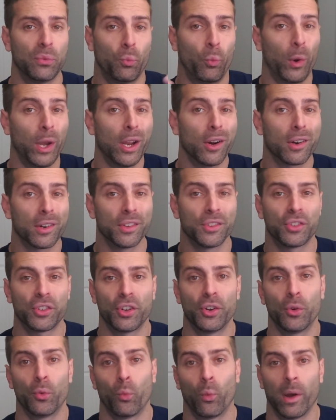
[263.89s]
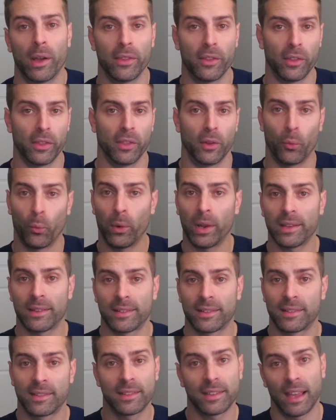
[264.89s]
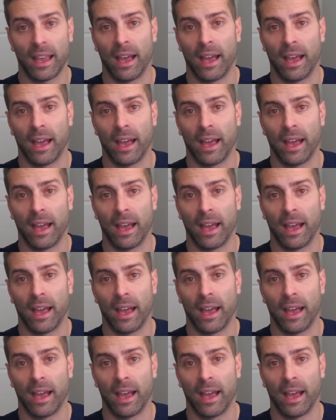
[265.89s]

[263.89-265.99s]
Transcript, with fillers: we are uncertain whether the risks